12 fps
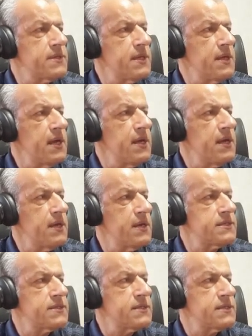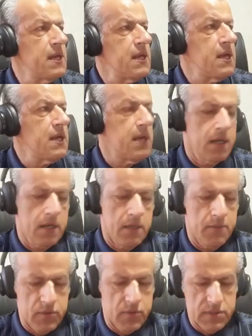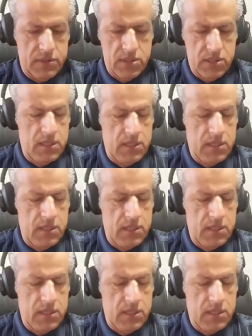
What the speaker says: Its composition